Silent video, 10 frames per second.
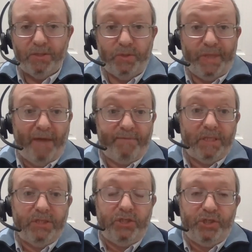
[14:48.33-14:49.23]
Do they have the
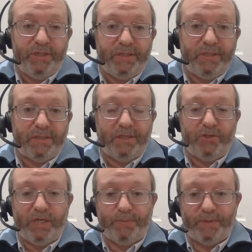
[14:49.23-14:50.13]
logistics and
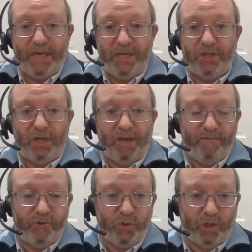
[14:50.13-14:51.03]
transportation and
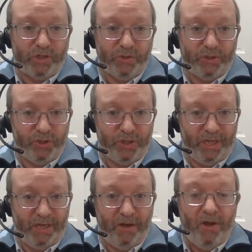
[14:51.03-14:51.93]
infrastructure that you
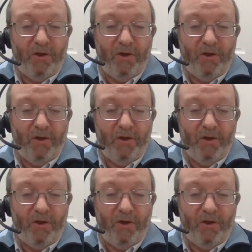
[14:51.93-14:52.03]
need